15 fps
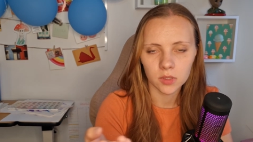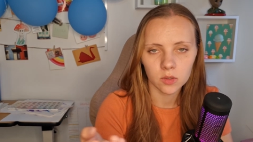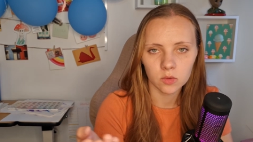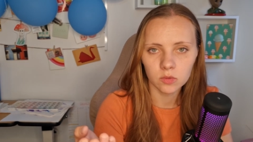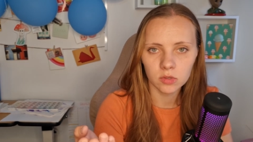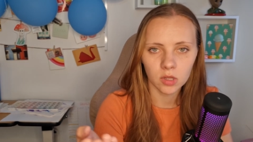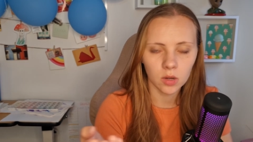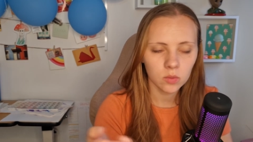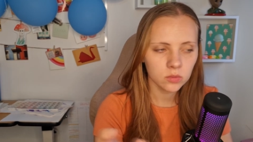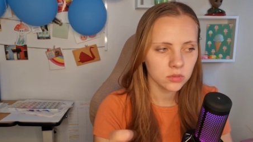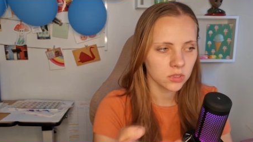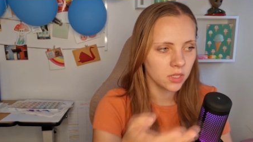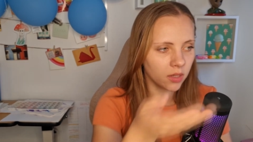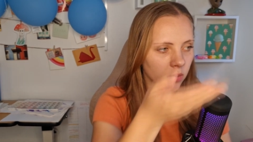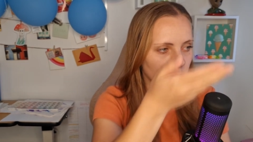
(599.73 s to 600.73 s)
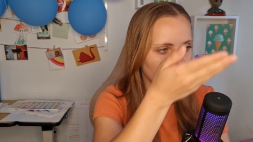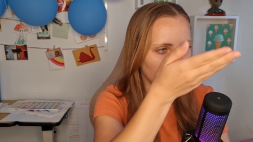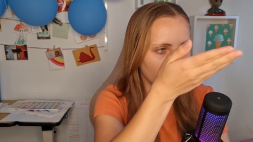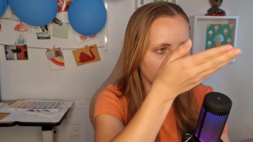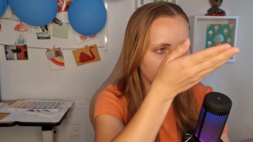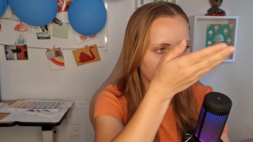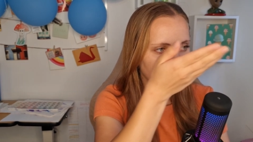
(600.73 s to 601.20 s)
who knows like
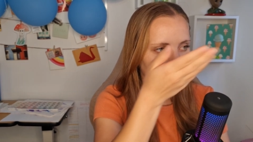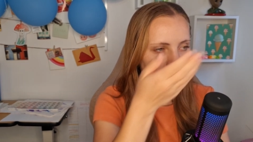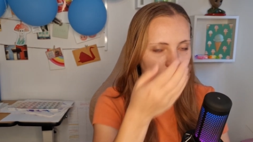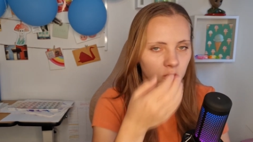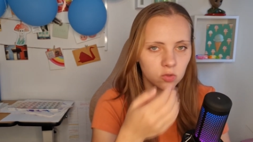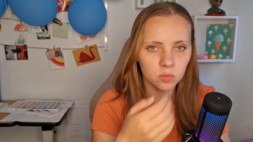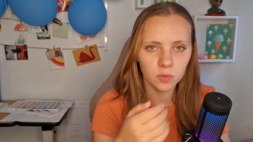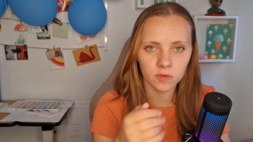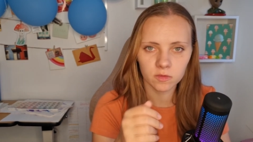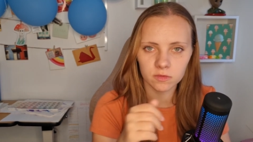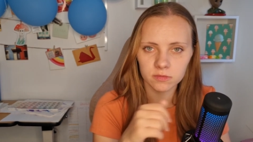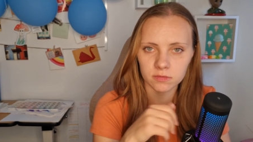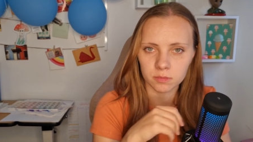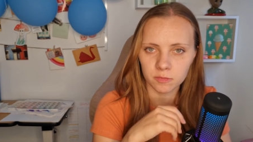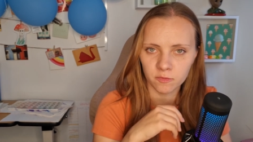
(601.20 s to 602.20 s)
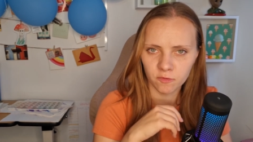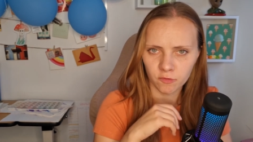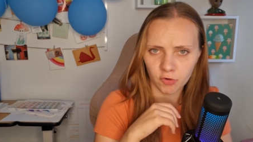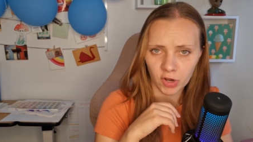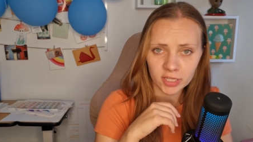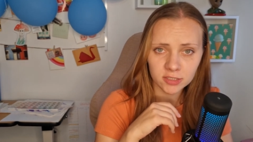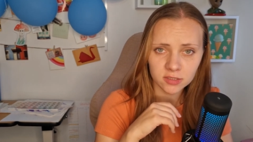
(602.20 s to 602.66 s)
why he has a group of
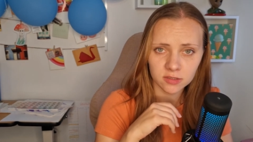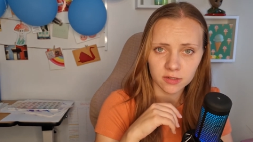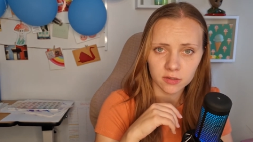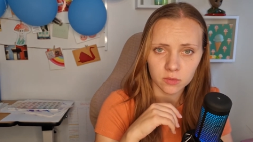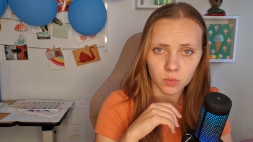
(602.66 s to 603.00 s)
friends there